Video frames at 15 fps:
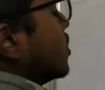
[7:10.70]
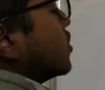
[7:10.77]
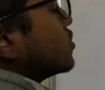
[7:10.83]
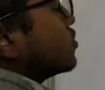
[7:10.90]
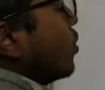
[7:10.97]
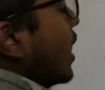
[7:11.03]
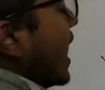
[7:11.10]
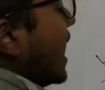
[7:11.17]

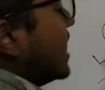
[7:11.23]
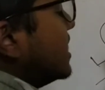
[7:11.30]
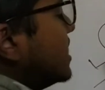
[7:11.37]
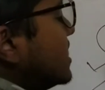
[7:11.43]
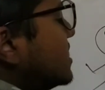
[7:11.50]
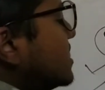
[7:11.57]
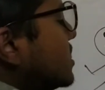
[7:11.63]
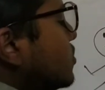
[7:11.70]
So
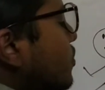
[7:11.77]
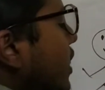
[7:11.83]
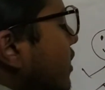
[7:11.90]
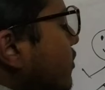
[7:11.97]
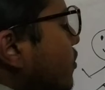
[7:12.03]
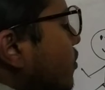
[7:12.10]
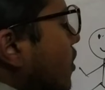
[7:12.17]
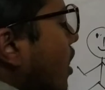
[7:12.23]
antigen,
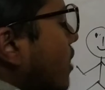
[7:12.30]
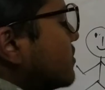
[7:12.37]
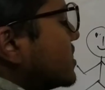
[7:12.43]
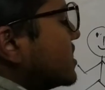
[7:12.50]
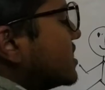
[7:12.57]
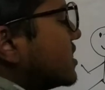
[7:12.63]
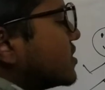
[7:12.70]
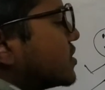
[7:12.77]
if it comes
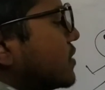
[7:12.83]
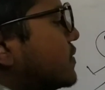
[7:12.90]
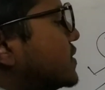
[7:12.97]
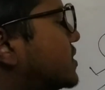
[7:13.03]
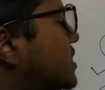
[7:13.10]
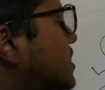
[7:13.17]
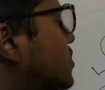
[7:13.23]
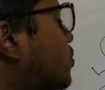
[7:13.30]
in the
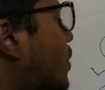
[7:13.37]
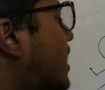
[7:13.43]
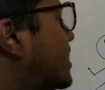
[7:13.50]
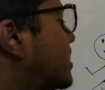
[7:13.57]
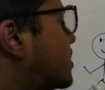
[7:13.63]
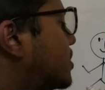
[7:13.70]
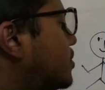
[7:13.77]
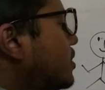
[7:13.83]
sufficient
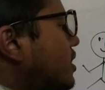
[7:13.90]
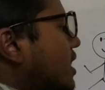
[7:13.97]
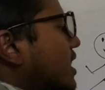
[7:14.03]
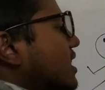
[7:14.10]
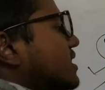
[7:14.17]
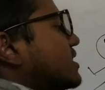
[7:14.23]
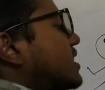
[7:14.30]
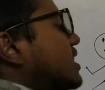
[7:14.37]
quantity,
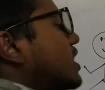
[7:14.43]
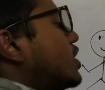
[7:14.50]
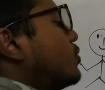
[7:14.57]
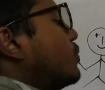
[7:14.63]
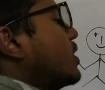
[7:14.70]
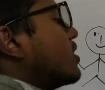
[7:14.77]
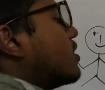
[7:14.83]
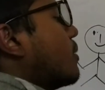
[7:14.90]
then it
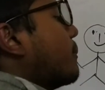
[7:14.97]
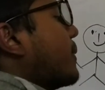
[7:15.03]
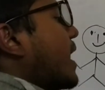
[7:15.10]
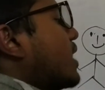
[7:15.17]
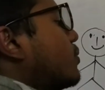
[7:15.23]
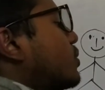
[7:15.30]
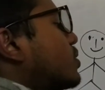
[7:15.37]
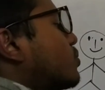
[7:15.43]
will
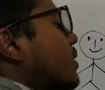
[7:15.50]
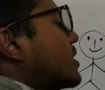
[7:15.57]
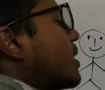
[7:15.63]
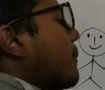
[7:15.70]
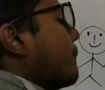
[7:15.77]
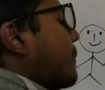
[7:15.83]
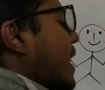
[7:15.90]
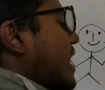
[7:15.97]
combine with what?
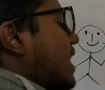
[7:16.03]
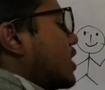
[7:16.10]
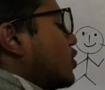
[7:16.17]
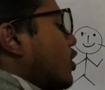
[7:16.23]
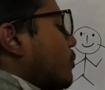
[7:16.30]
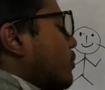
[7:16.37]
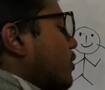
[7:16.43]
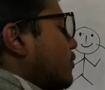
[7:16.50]
The
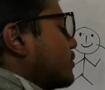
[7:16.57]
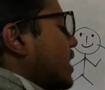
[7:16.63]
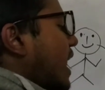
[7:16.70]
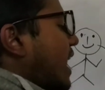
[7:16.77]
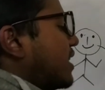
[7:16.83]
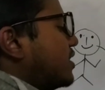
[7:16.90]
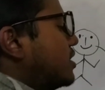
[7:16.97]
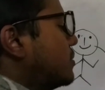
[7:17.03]
paratope of the
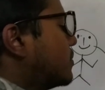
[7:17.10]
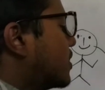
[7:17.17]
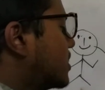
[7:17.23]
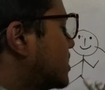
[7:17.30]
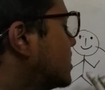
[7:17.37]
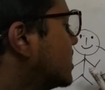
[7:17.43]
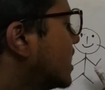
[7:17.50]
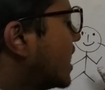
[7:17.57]

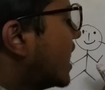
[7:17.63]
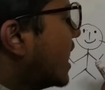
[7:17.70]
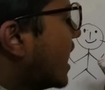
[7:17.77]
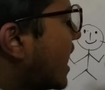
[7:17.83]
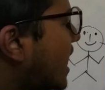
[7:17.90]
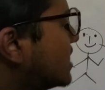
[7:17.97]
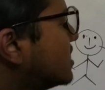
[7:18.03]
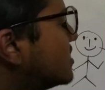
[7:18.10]
antibody.
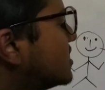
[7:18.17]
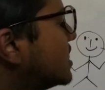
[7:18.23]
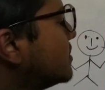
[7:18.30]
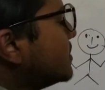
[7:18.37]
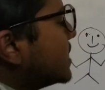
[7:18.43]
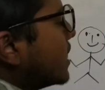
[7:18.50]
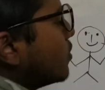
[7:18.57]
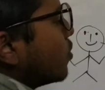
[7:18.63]
At the
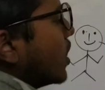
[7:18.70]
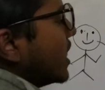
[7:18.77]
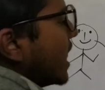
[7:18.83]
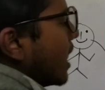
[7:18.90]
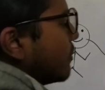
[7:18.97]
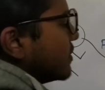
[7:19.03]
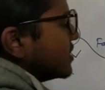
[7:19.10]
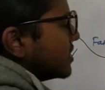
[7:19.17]
same time, what
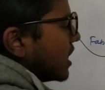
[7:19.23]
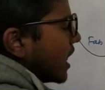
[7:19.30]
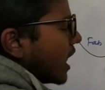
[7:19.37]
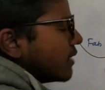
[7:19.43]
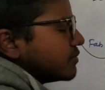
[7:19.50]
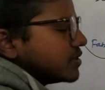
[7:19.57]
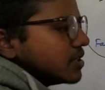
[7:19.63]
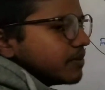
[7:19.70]
happens? The
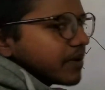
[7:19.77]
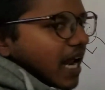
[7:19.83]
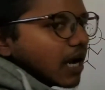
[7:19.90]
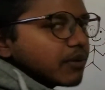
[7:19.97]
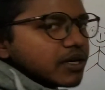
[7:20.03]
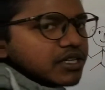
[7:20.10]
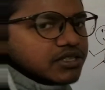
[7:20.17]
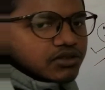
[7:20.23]
Fc
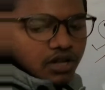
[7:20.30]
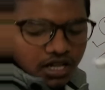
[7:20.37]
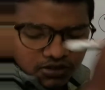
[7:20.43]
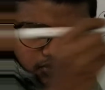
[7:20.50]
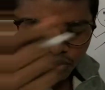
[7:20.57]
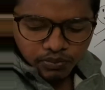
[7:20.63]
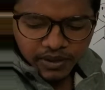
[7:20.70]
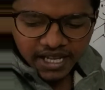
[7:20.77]
fragment is
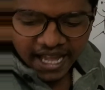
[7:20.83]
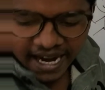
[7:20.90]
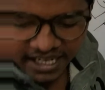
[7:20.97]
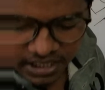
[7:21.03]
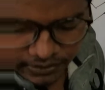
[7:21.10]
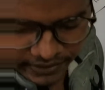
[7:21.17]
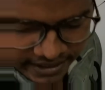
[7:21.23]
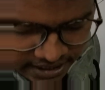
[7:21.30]
also being
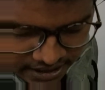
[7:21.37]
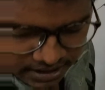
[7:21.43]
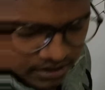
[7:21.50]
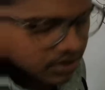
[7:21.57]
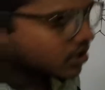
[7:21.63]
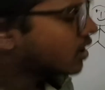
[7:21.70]
activated.